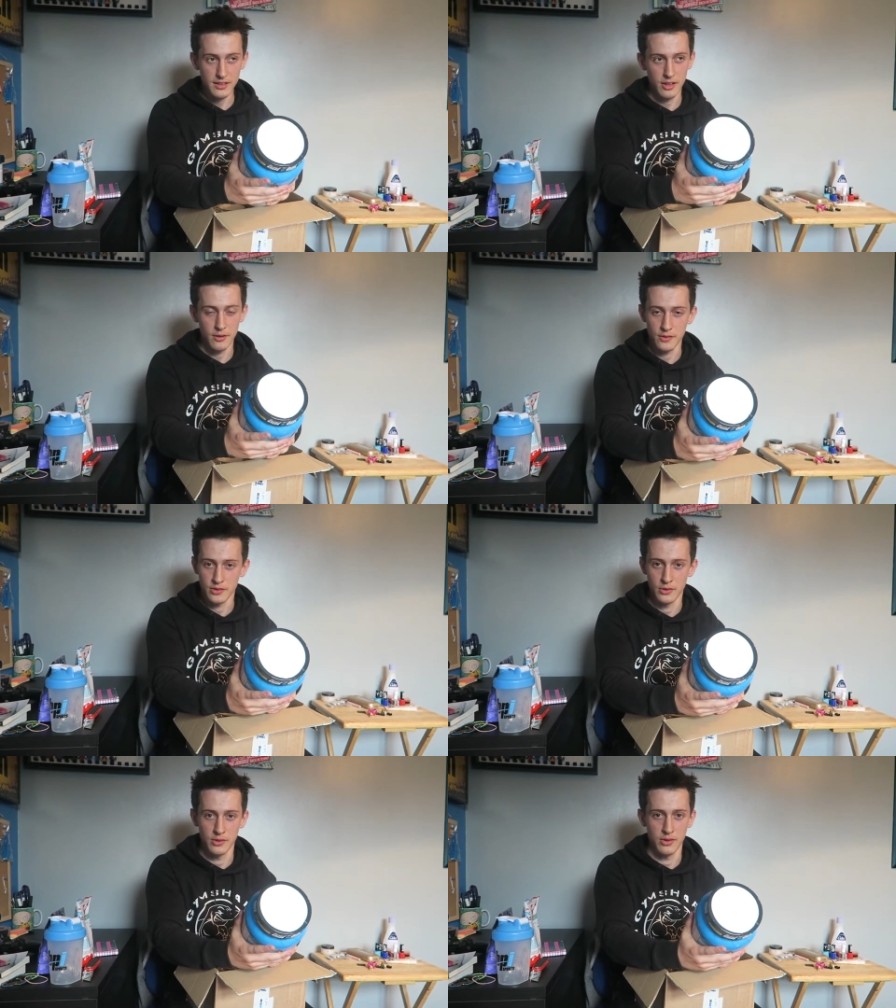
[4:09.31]
Don't know if I
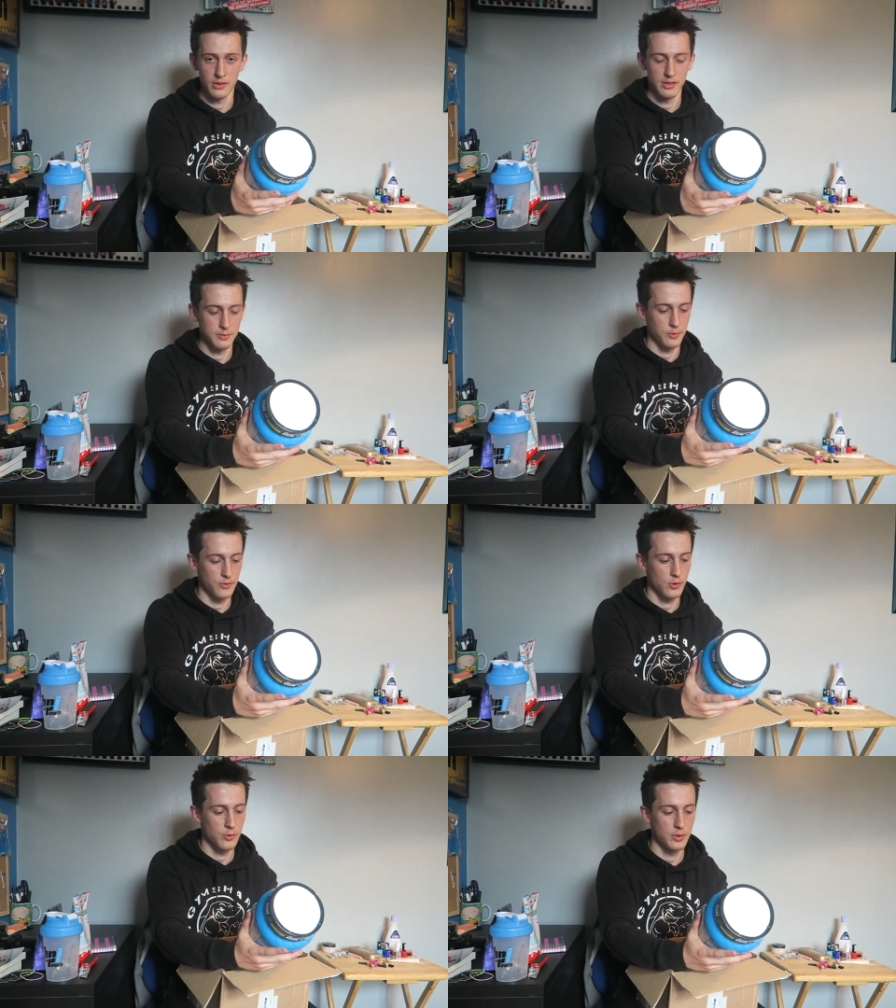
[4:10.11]
told you this
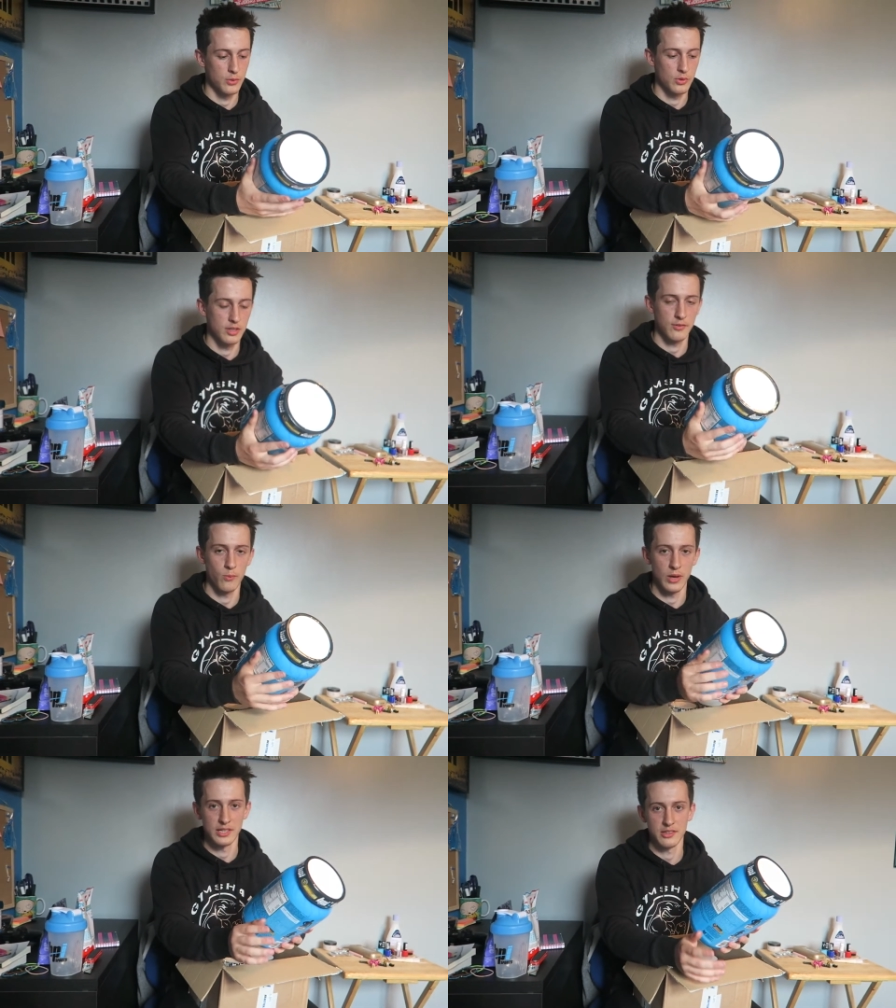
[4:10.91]
before, but all the
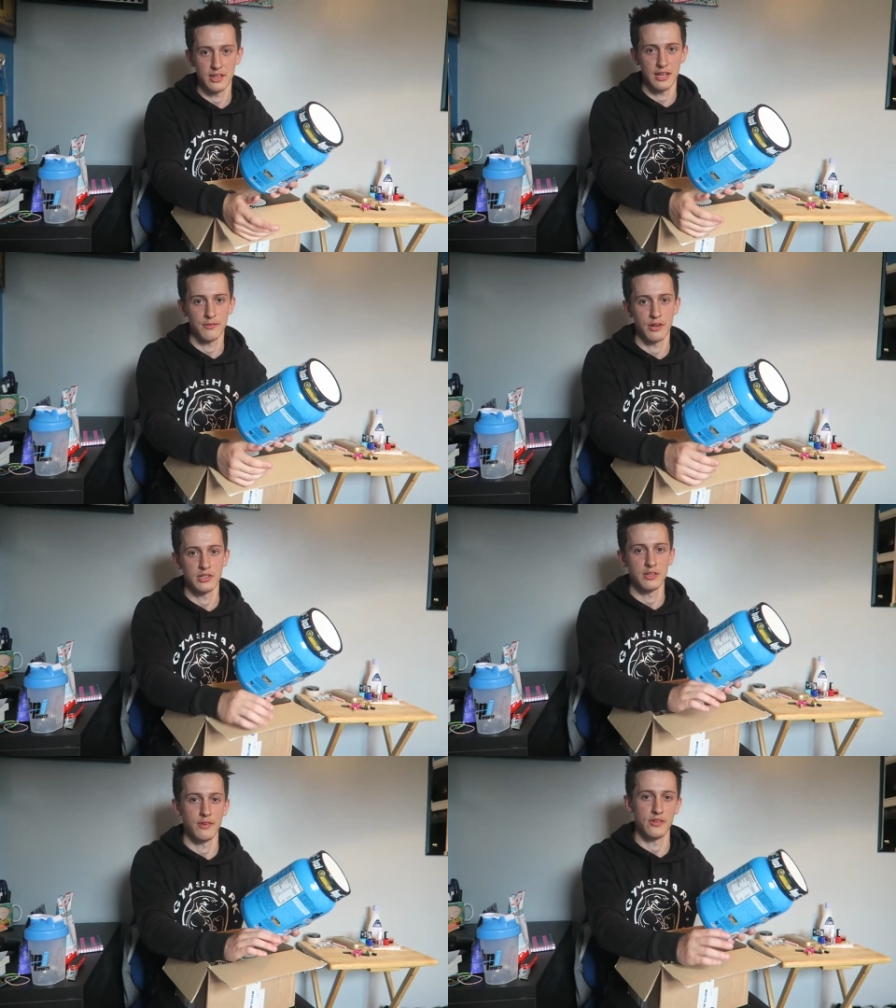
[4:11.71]
different ways that they have are
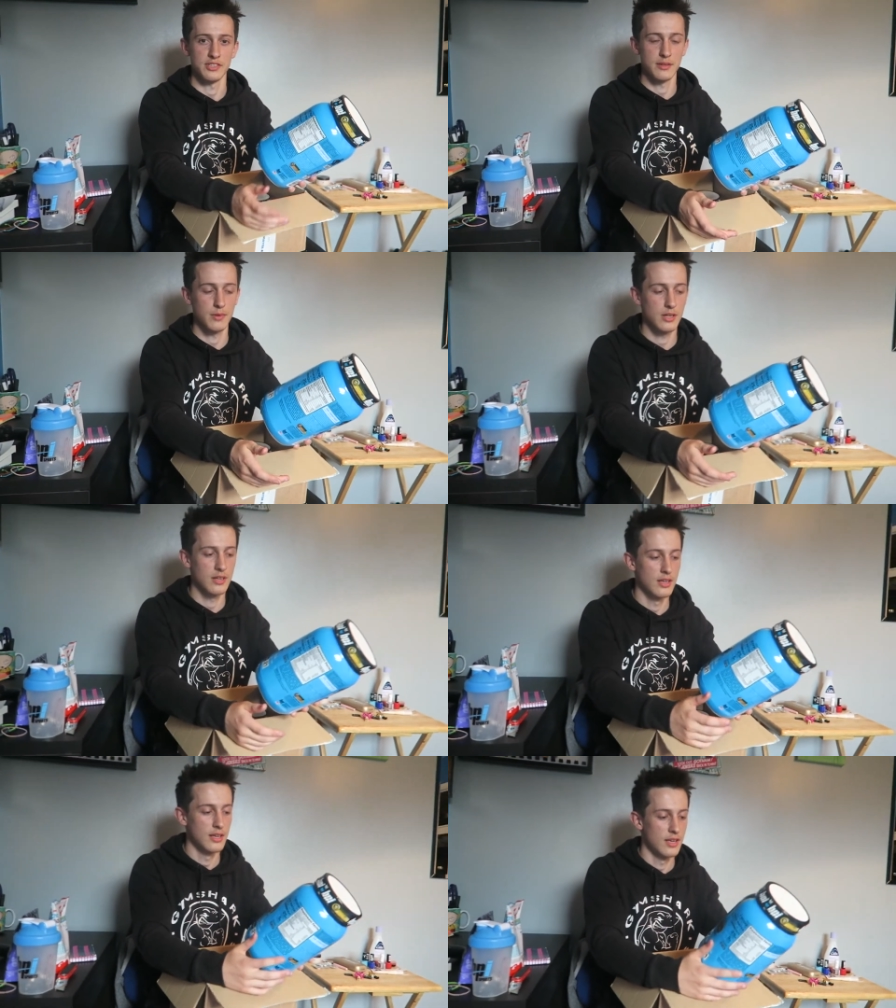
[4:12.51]
actually very similar.